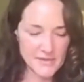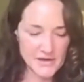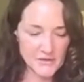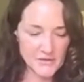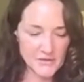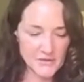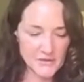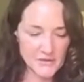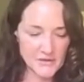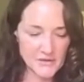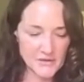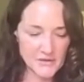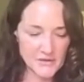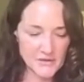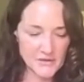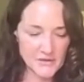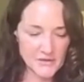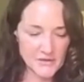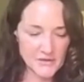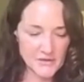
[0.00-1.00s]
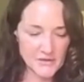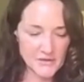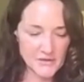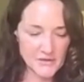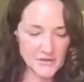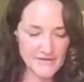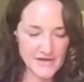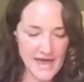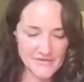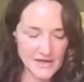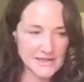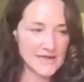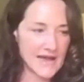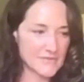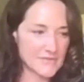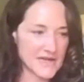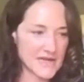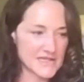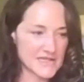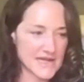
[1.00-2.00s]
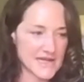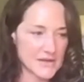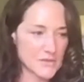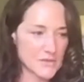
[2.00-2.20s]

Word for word: on that forever.